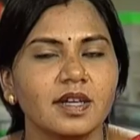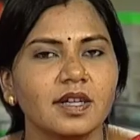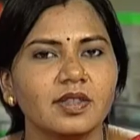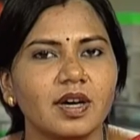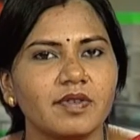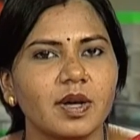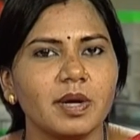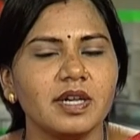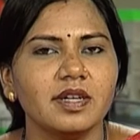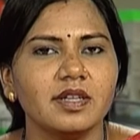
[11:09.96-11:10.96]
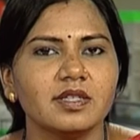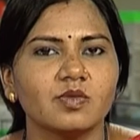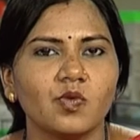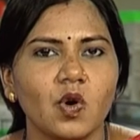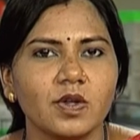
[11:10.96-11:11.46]
the fermenter is
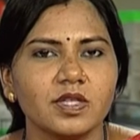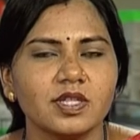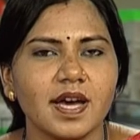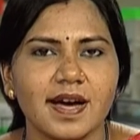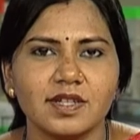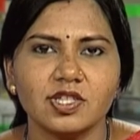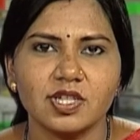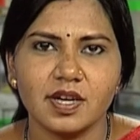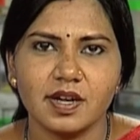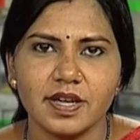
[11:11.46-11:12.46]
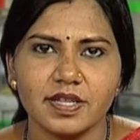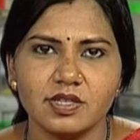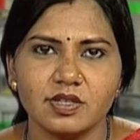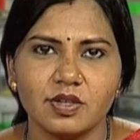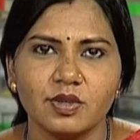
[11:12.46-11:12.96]
washed and sterilized
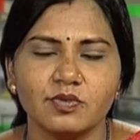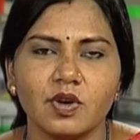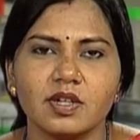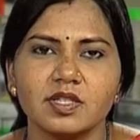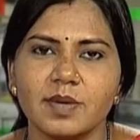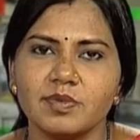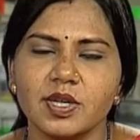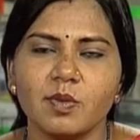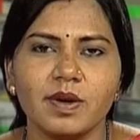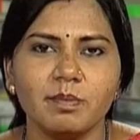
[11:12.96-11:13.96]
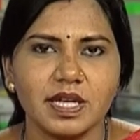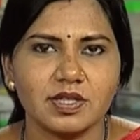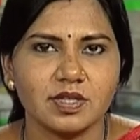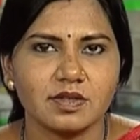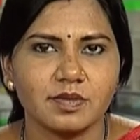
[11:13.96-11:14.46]
for subsequent
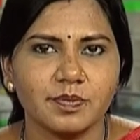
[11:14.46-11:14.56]
batches.